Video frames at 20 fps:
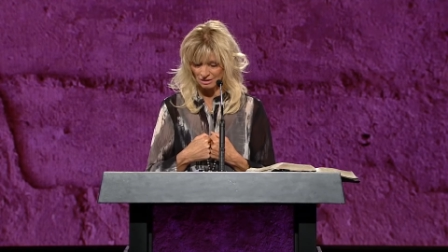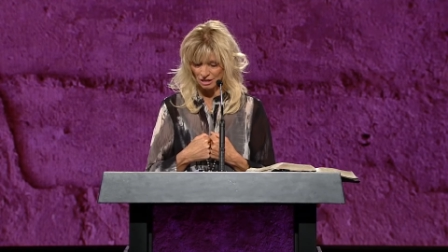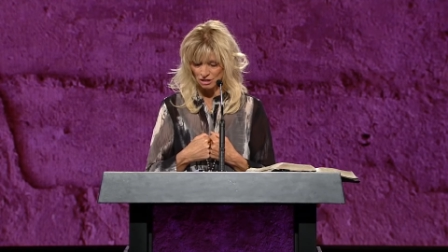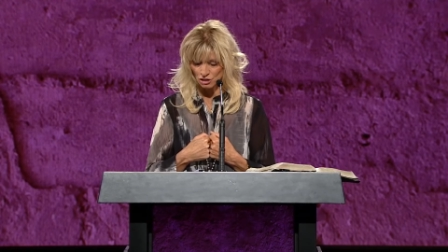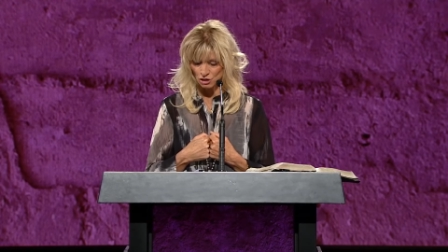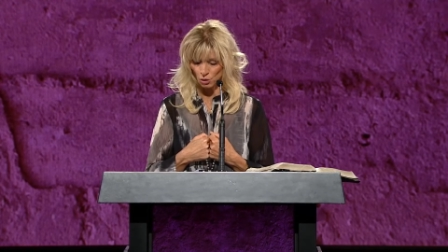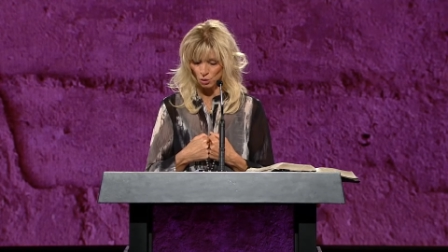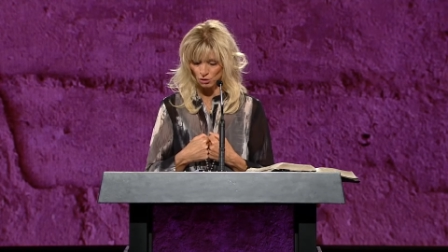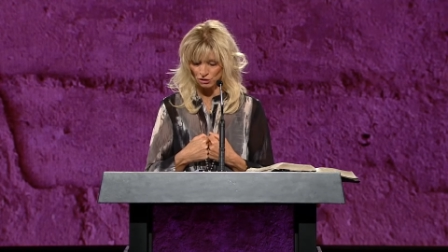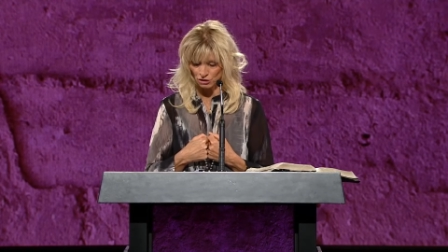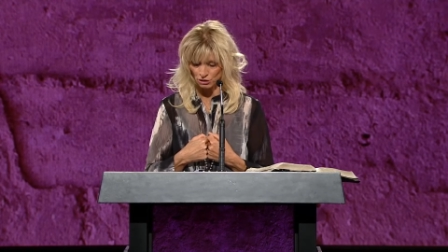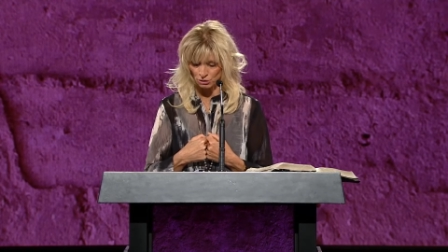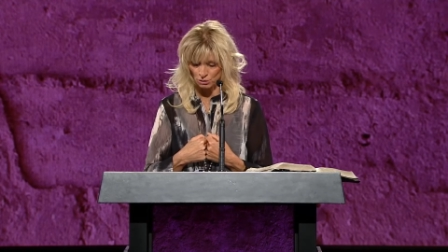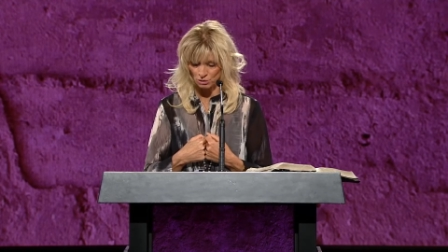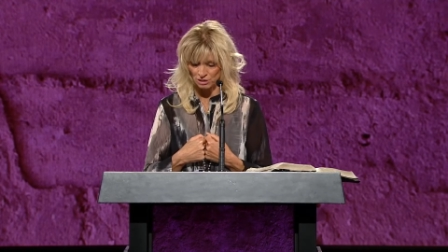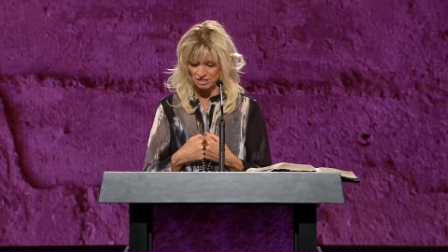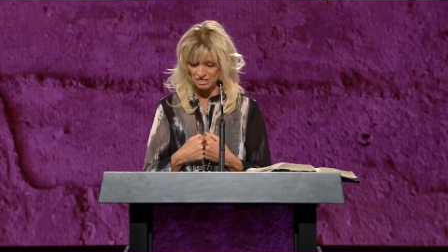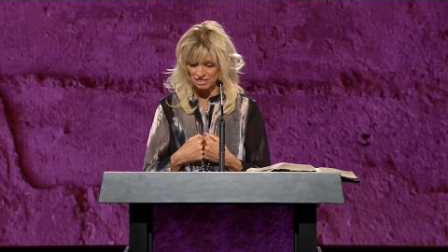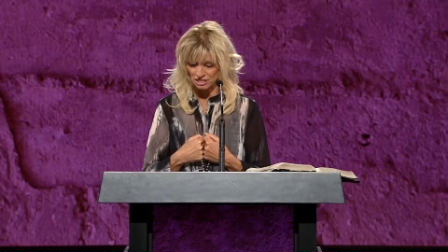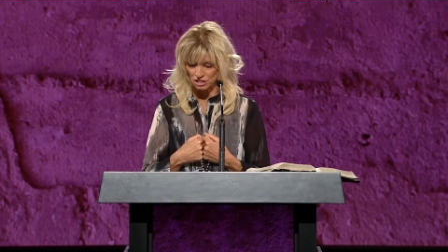Joel 2
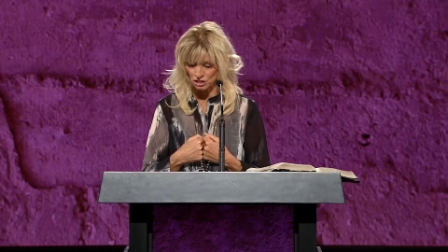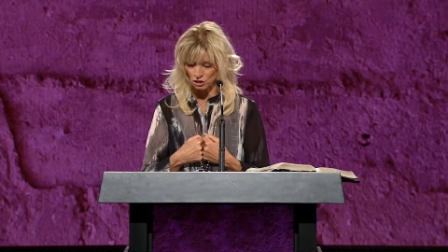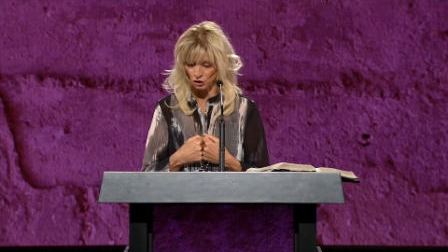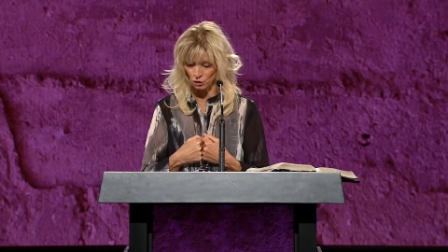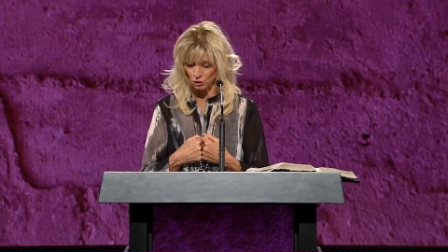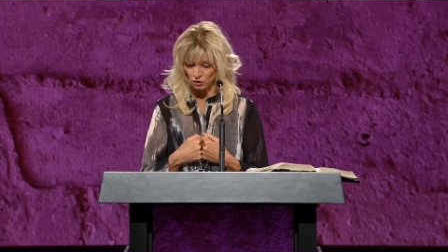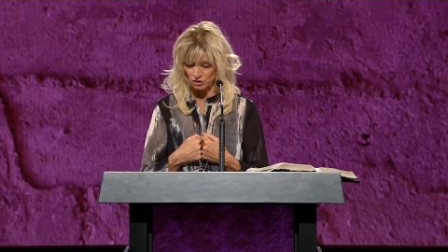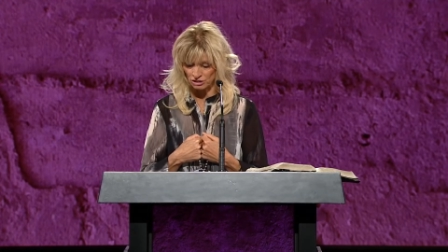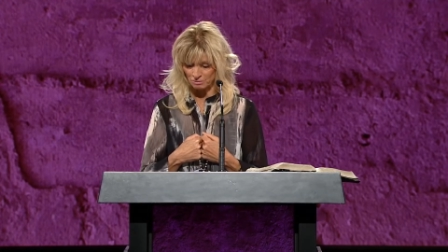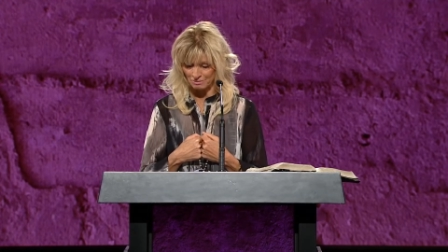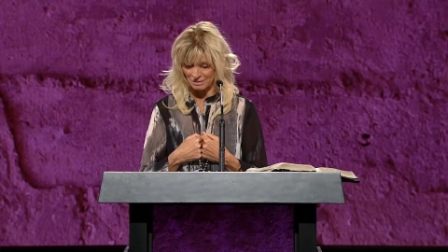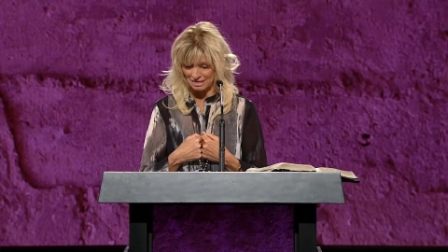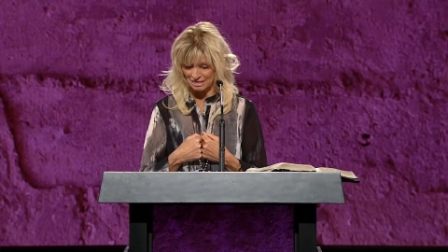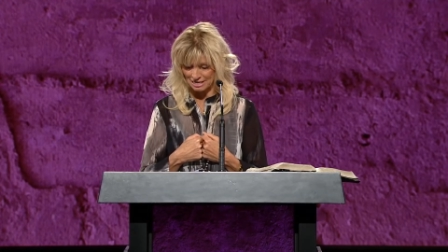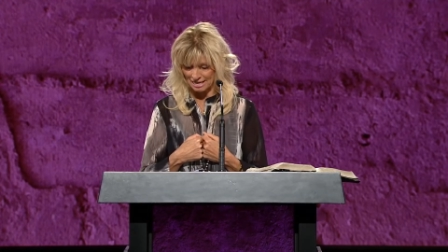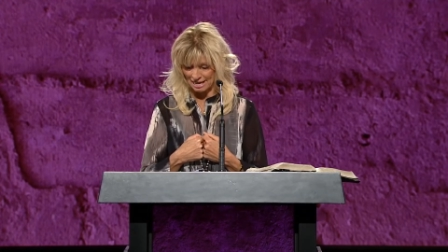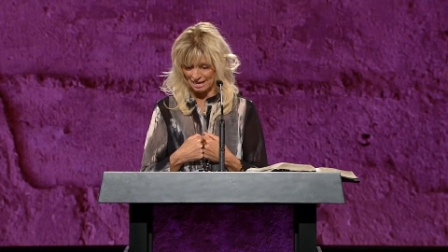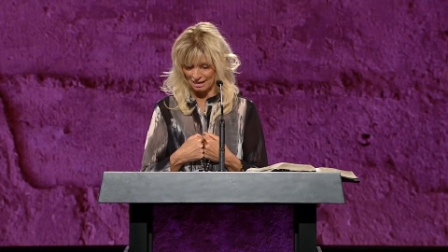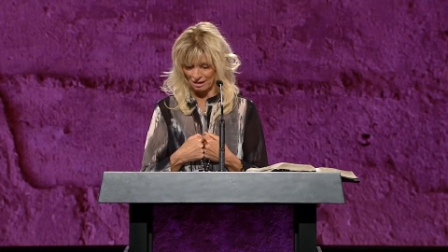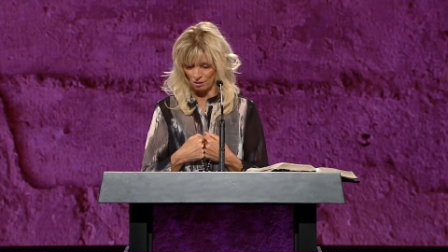says, Turn to me
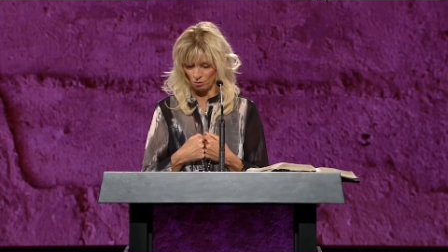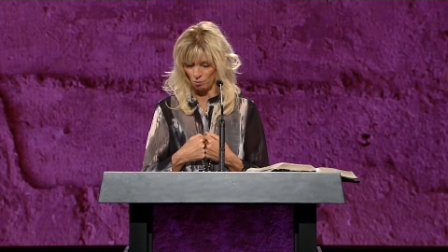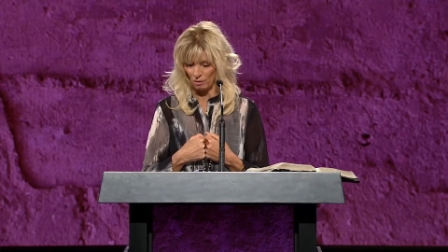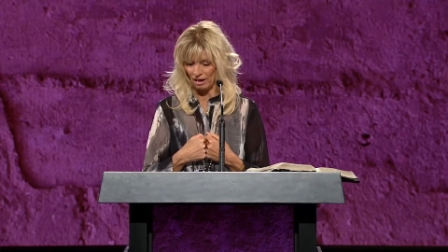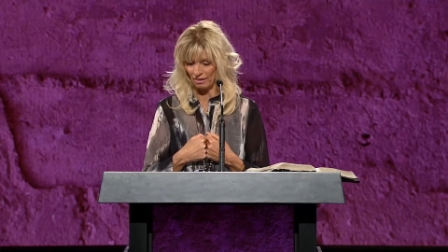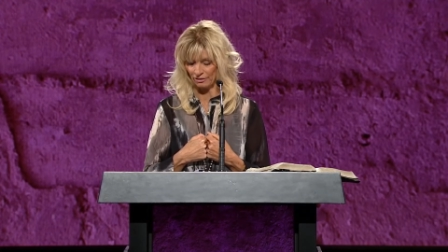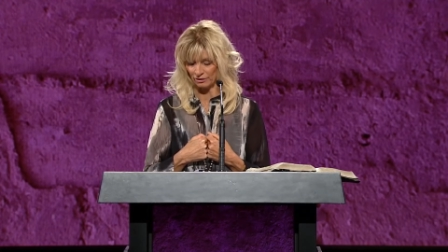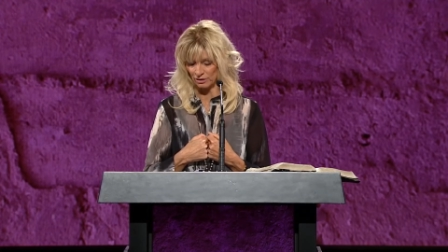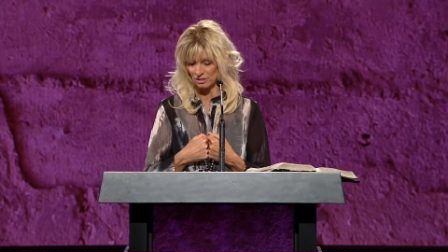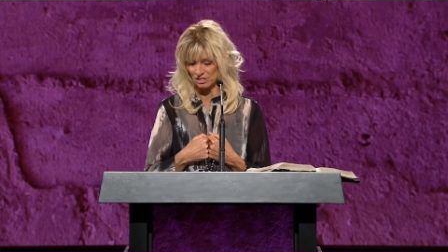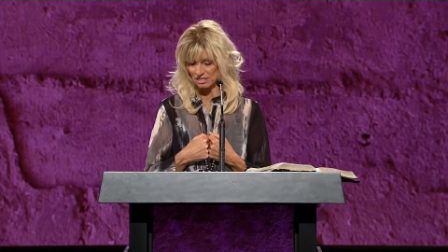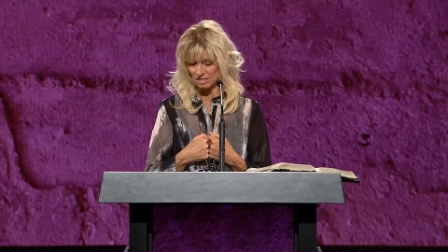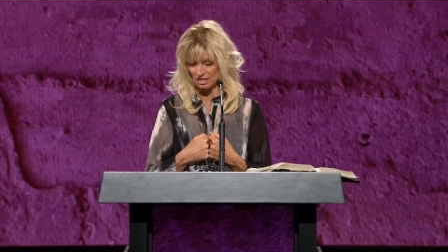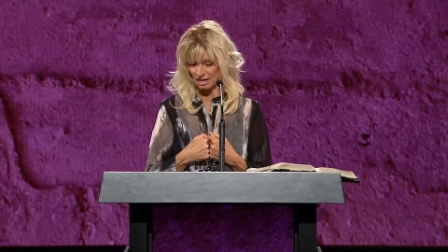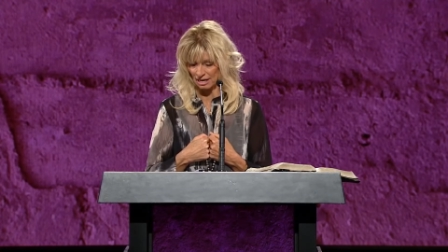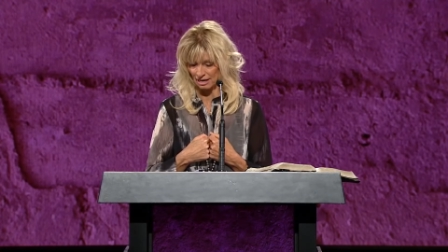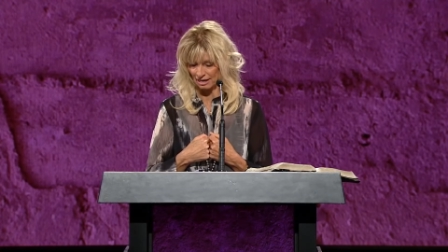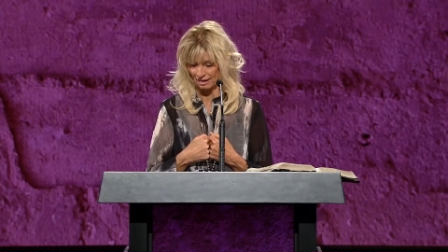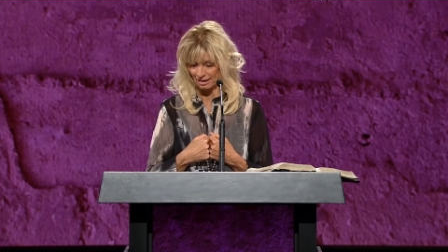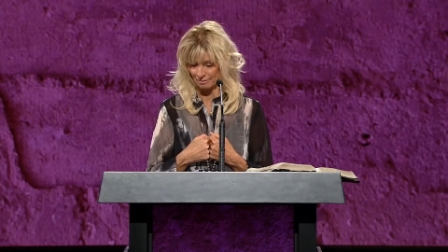now while there's
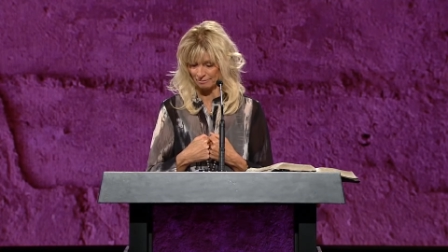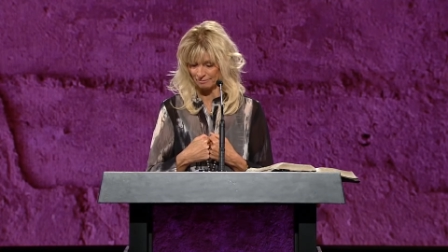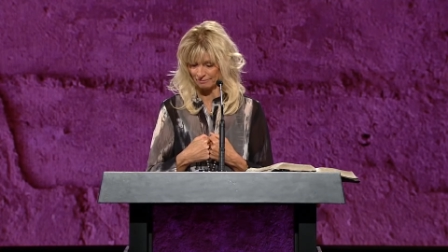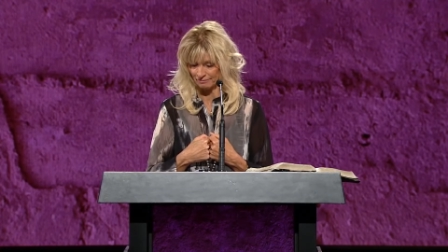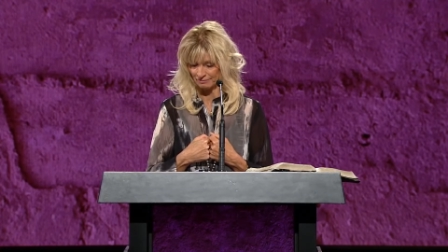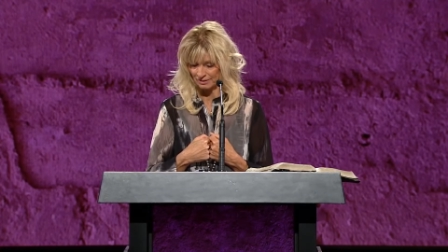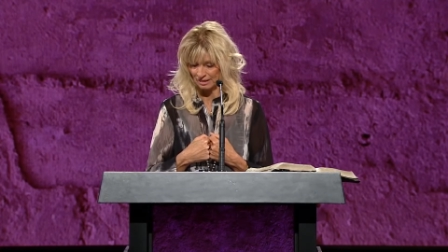time.